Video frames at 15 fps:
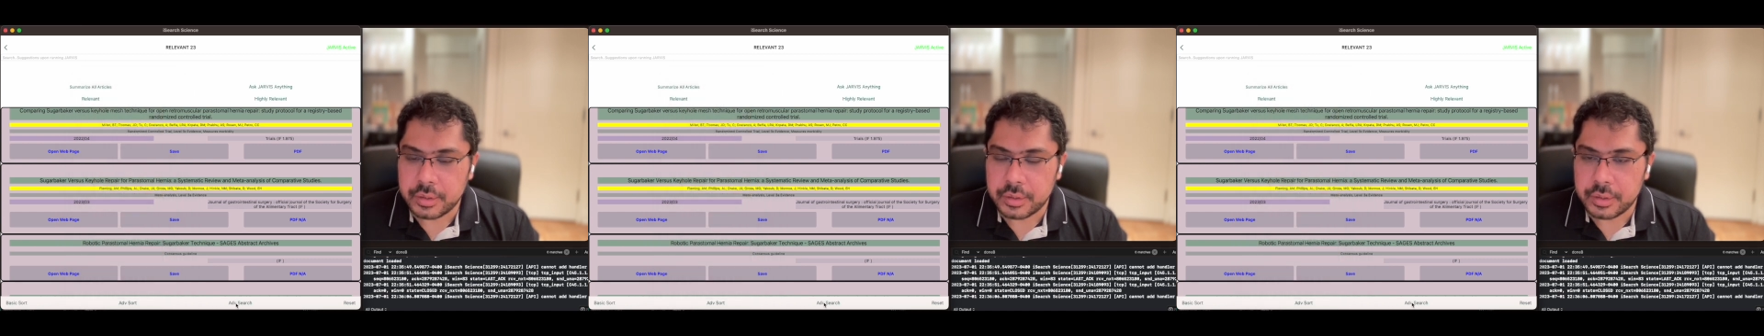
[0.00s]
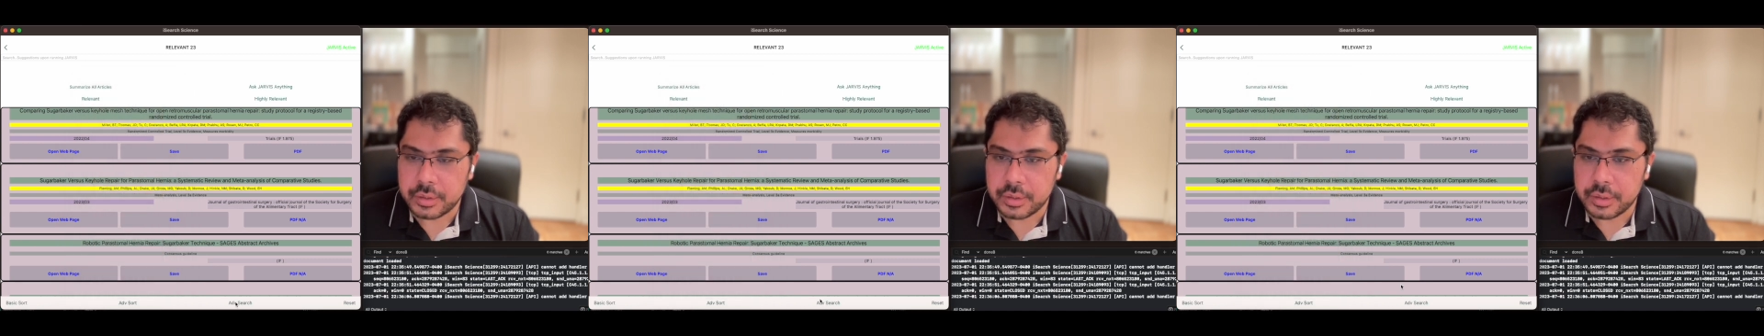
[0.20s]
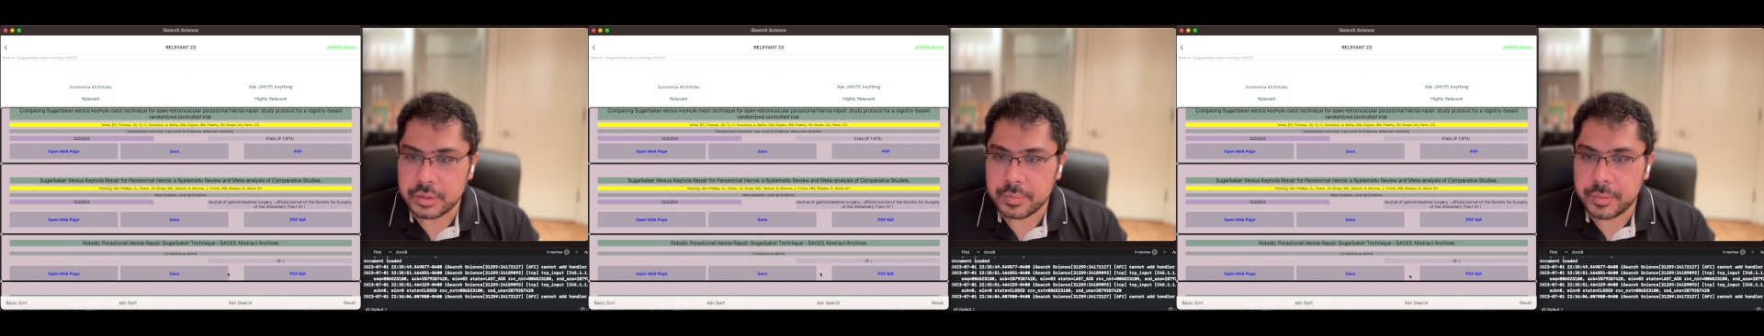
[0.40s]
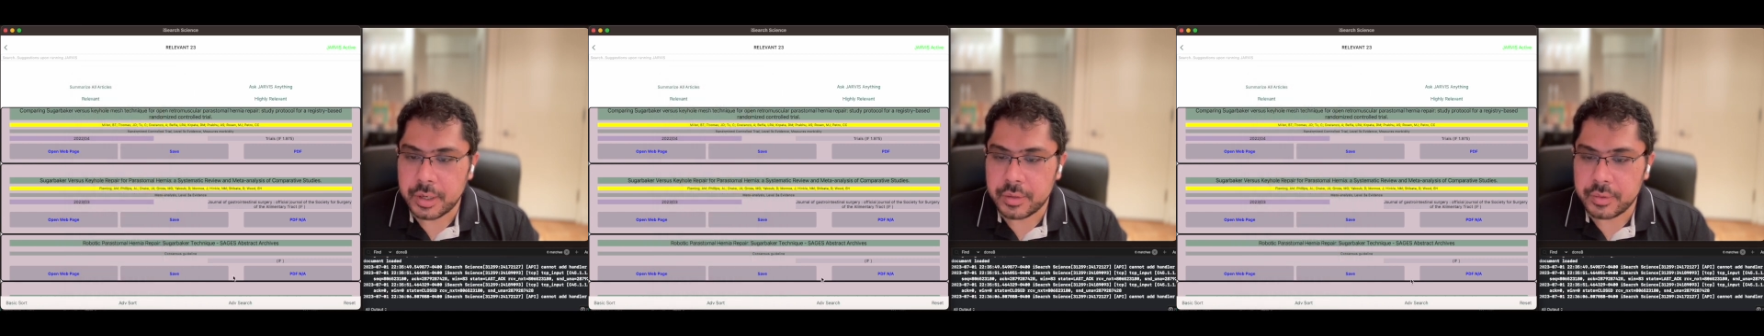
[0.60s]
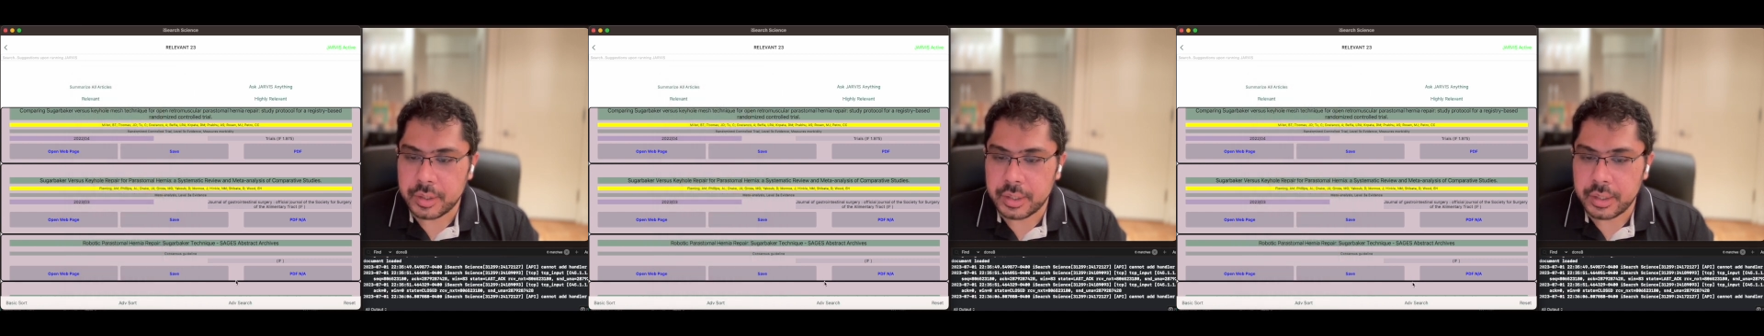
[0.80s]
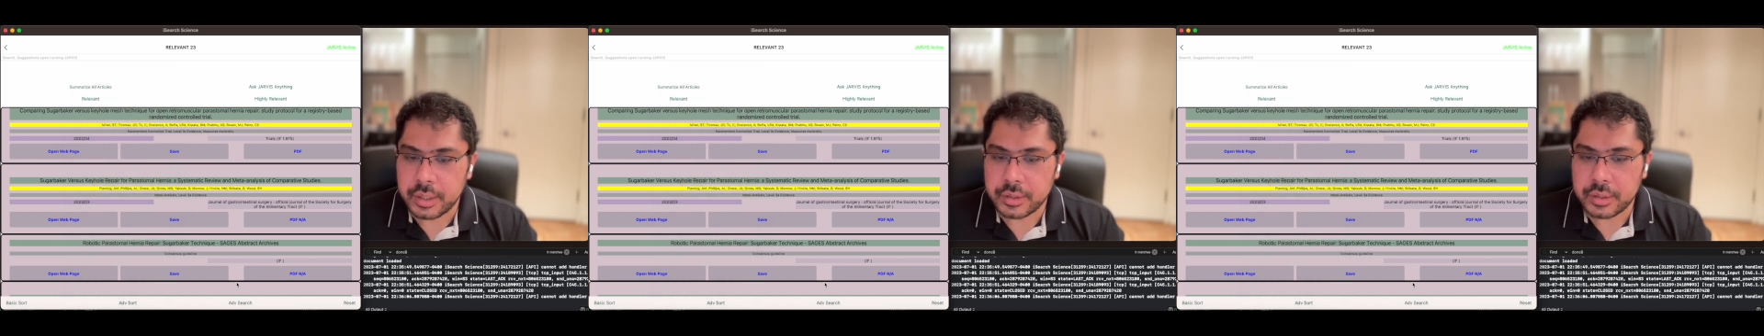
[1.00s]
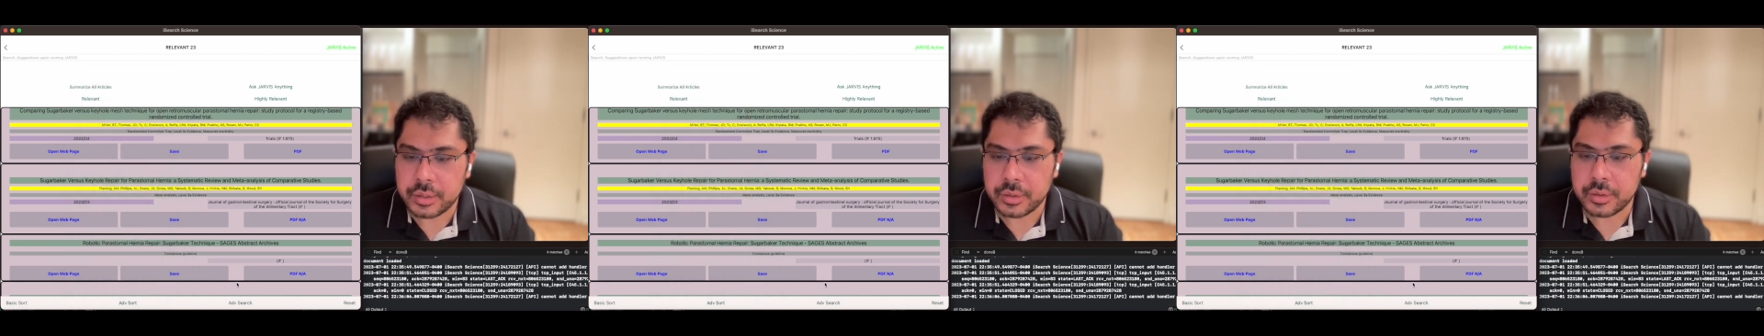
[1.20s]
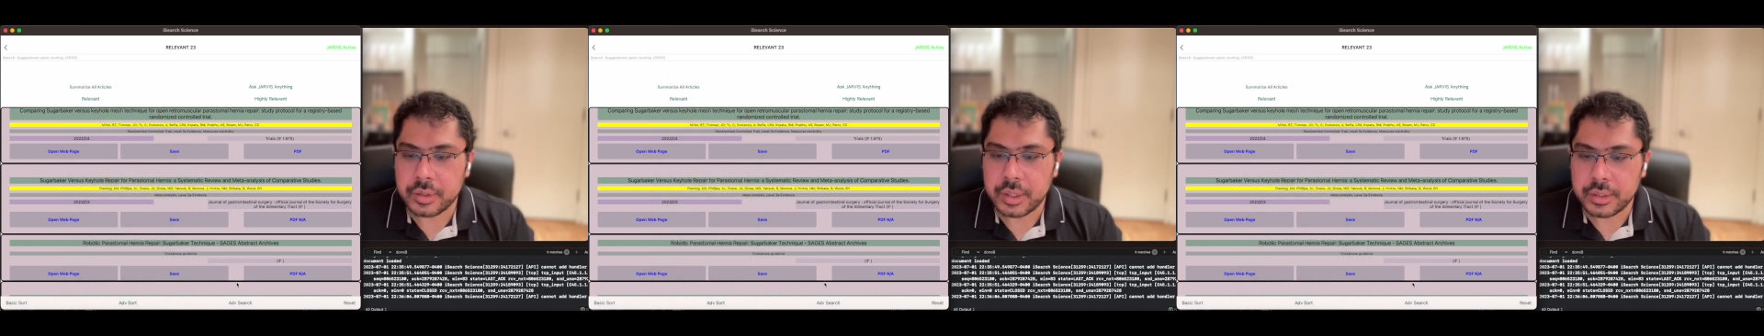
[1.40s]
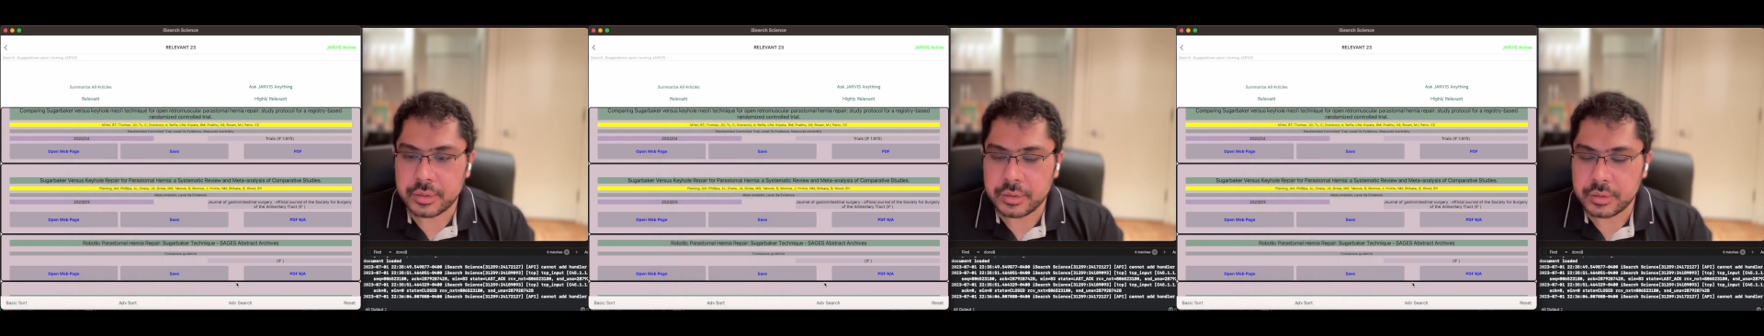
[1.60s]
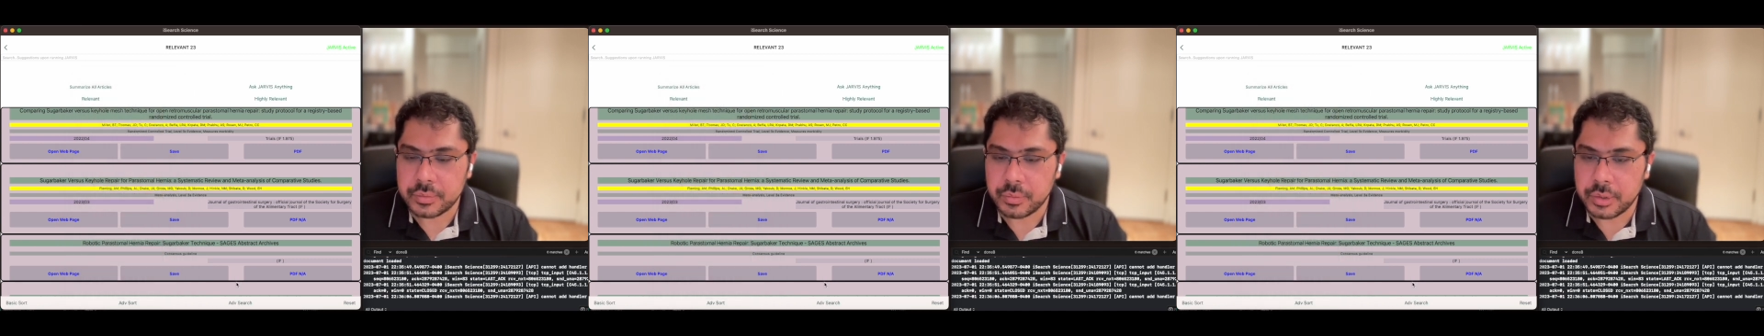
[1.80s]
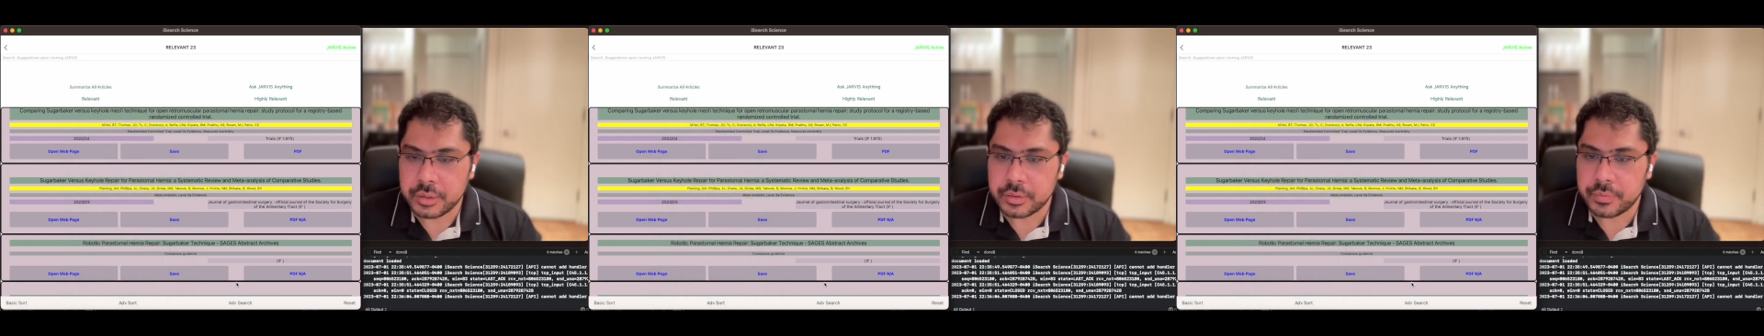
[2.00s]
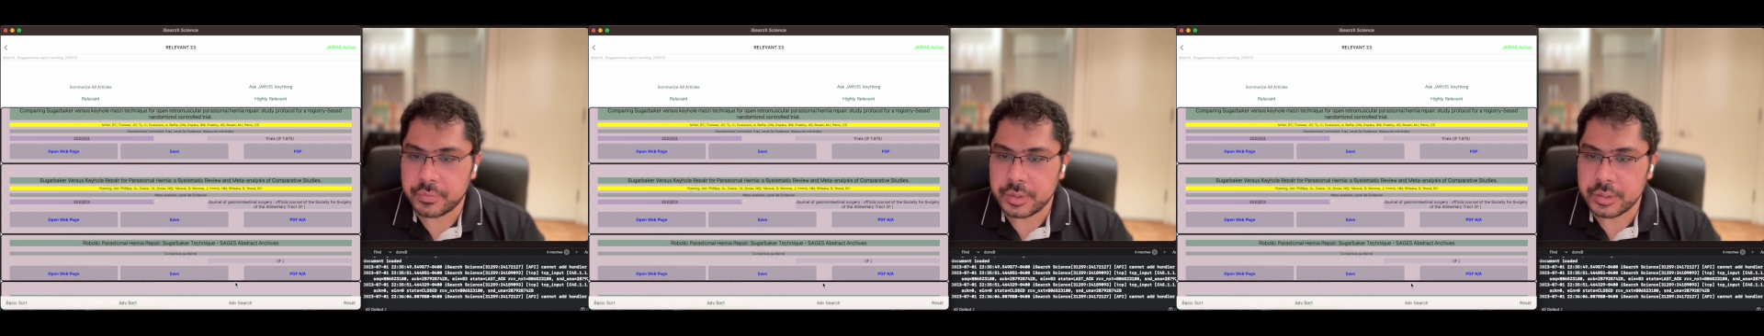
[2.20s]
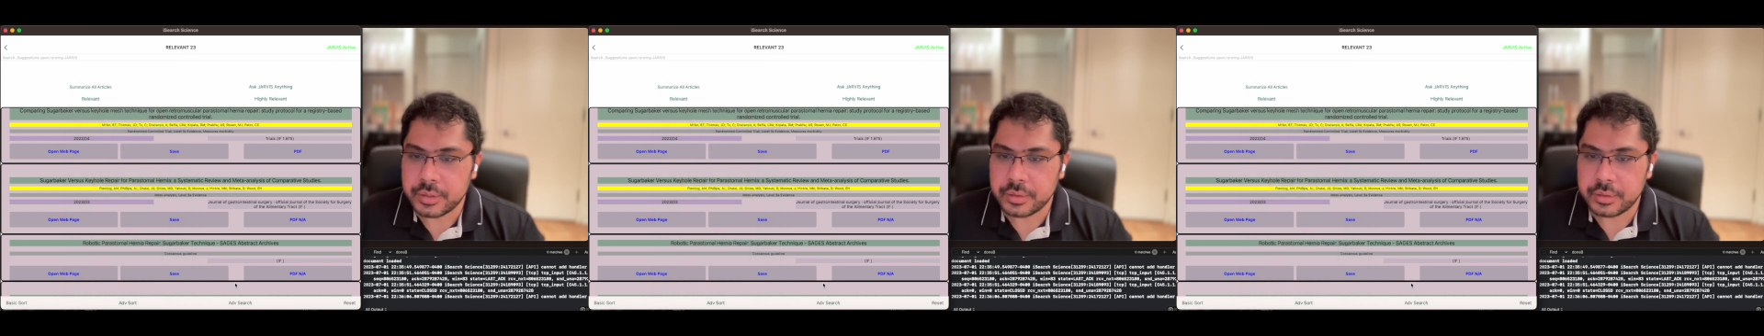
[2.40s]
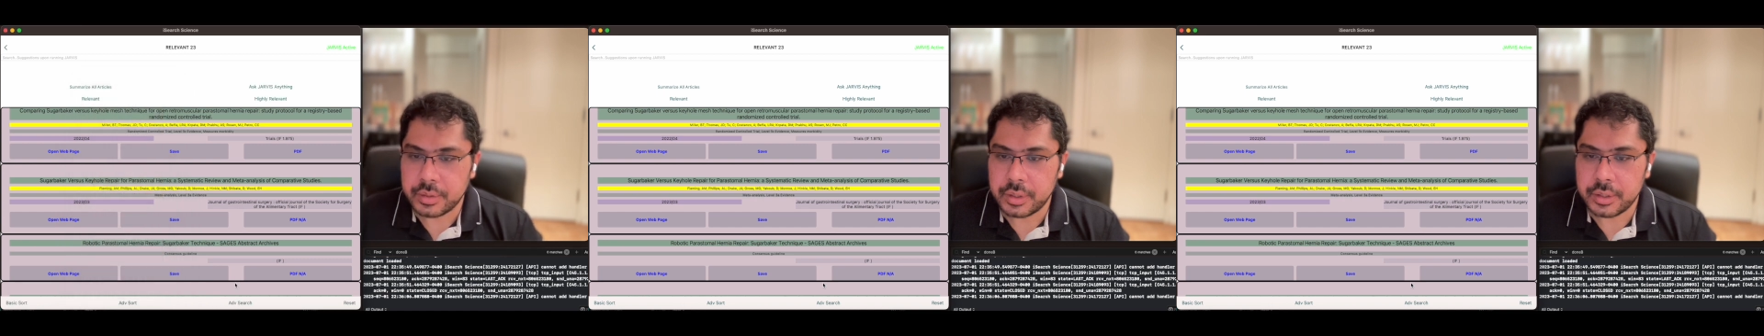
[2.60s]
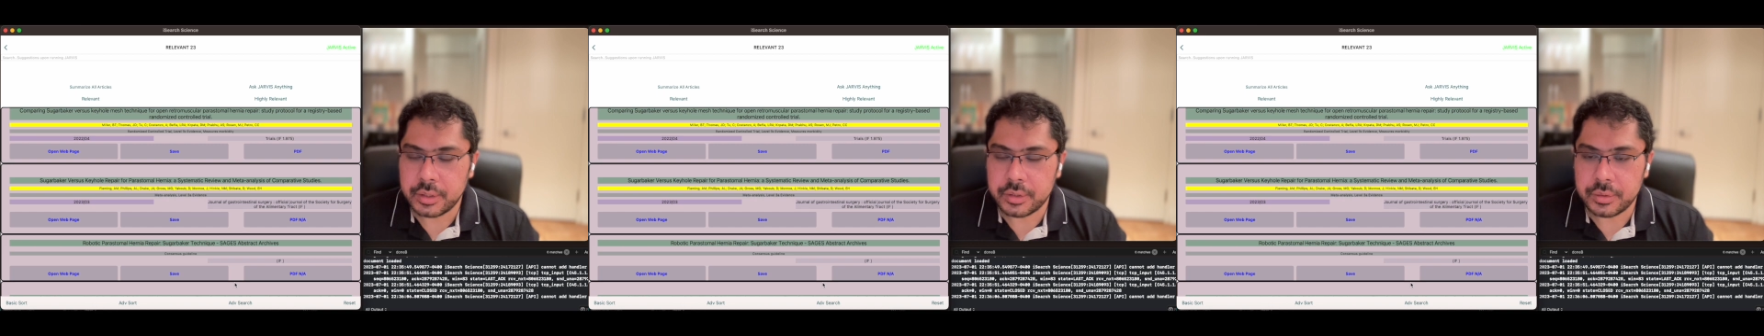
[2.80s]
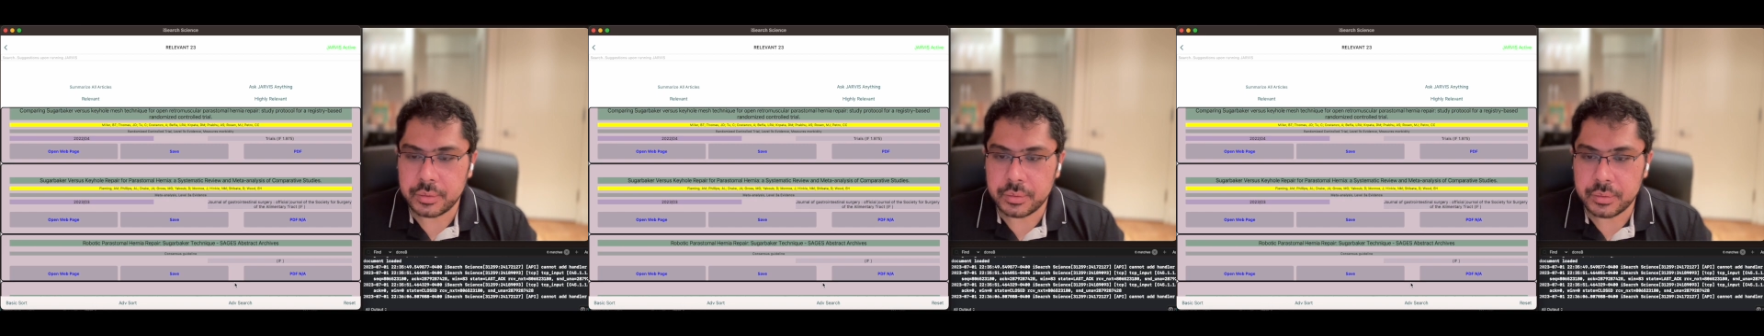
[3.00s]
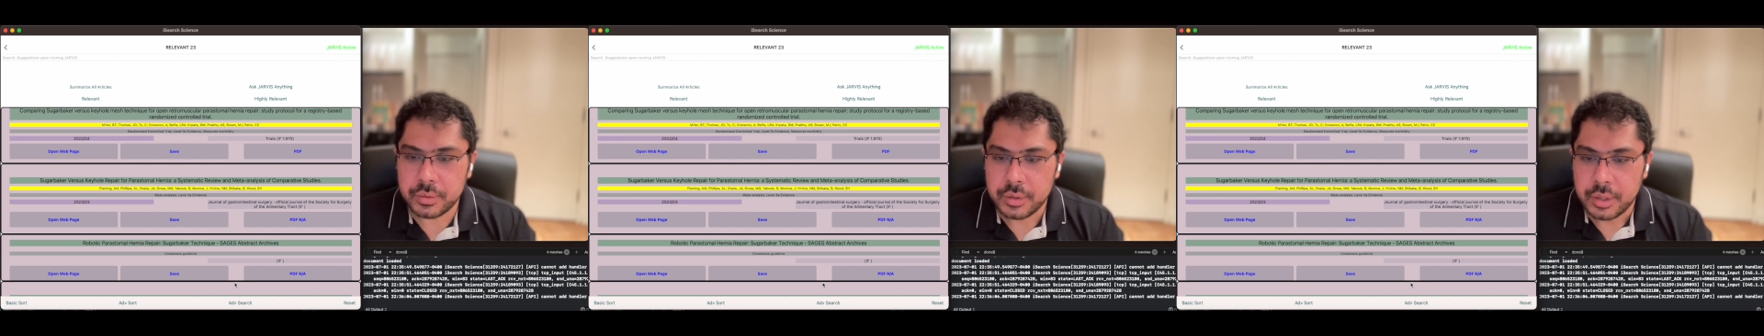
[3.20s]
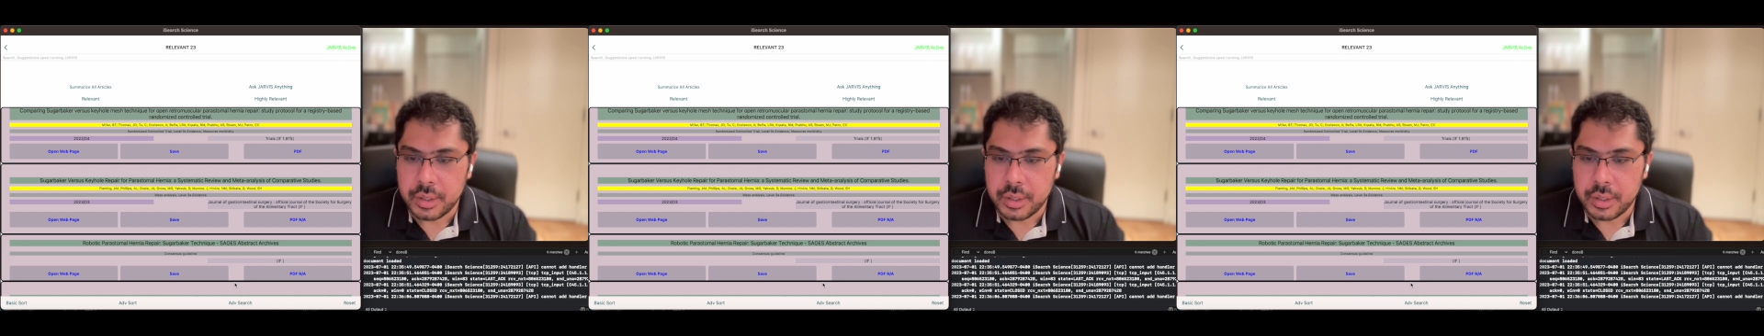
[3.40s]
is a part of the AI that recognizes words or phrases related to